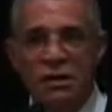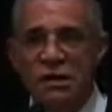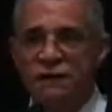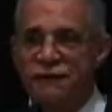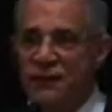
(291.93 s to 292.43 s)

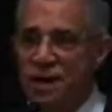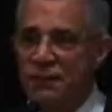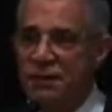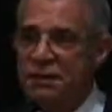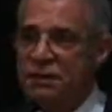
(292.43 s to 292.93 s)
need
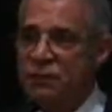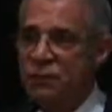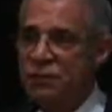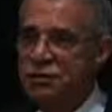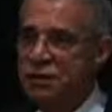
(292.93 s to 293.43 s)
families
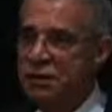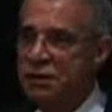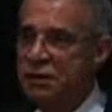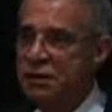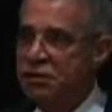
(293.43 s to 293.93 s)
from
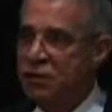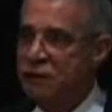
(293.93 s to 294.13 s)
within each